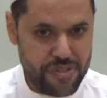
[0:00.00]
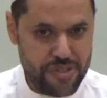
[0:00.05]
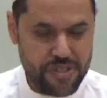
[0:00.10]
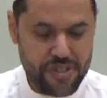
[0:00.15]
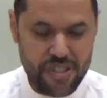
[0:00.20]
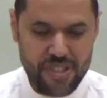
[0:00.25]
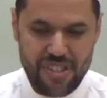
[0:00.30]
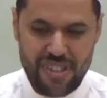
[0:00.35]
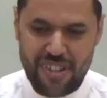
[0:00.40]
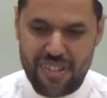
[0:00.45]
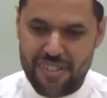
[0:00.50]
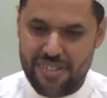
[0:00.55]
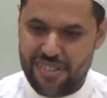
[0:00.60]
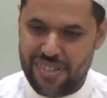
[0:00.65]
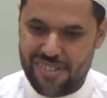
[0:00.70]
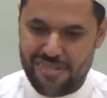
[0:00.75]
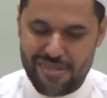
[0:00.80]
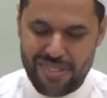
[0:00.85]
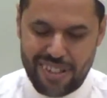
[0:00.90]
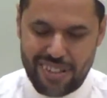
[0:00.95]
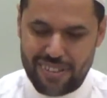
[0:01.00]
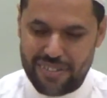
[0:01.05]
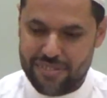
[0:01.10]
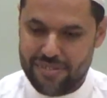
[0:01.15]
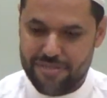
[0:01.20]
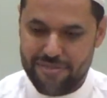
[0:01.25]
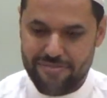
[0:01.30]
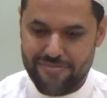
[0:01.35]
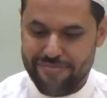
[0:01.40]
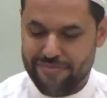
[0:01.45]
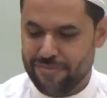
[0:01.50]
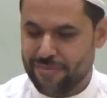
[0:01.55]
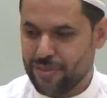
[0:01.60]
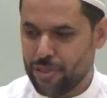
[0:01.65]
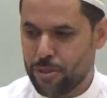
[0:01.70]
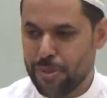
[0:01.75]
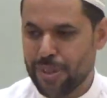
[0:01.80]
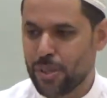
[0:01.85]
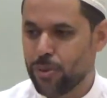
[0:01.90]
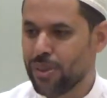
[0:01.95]
He said,
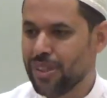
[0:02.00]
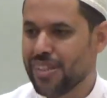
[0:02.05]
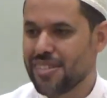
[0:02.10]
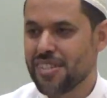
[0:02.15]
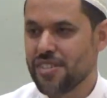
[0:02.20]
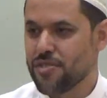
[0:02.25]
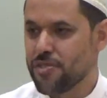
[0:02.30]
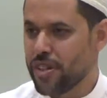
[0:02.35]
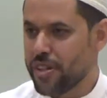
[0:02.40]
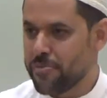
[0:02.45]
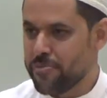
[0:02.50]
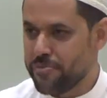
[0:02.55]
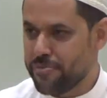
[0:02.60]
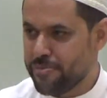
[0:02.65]
nobody will listen to him.